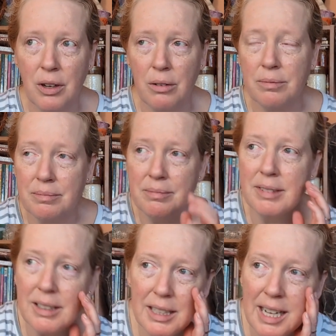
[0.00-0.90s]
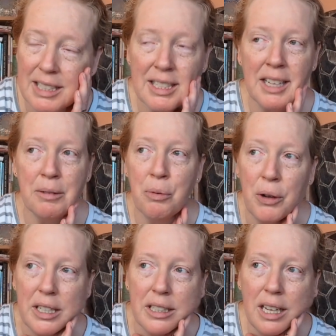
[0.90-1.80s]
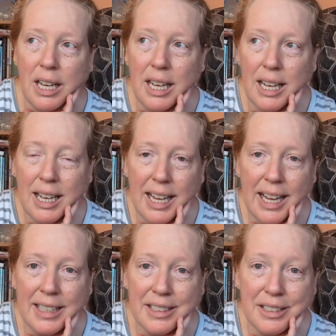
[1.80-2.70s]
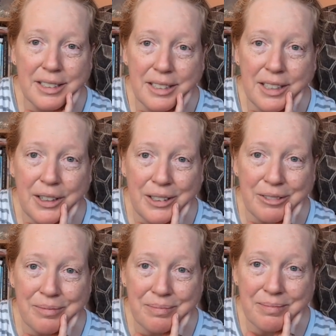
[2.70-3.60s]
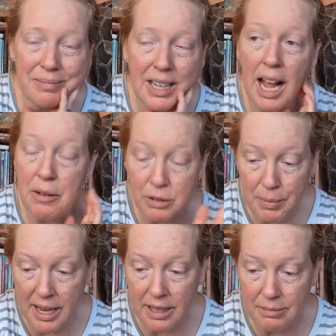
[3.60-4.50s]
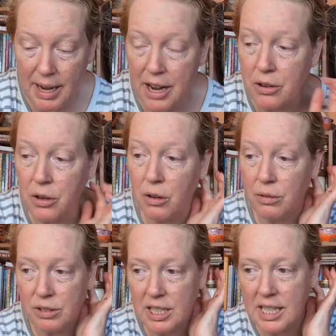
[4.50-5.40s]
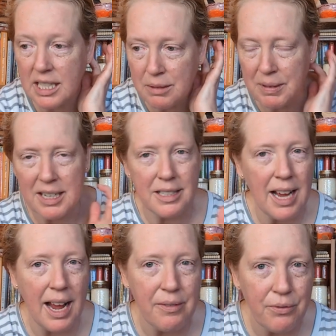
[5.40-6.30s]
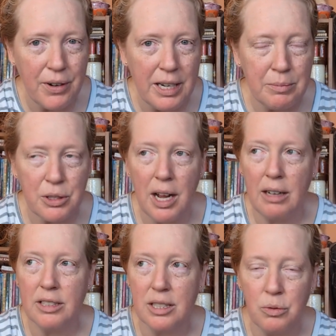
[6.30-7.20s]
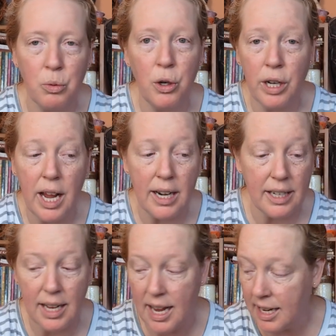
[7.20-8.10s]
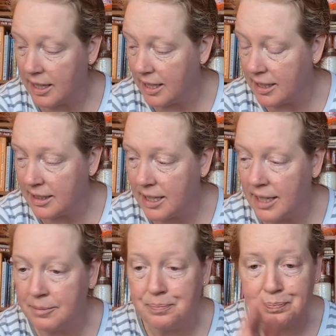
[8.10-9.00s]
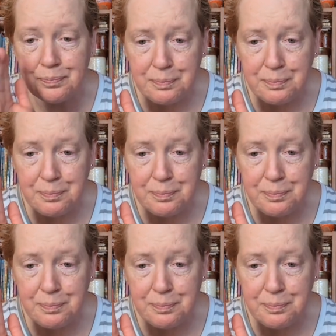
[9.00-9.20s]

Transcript: No, that's not the point. And you know, I will make them. I don't know if she needs them in a time frame, so I'll just work at it and get it done.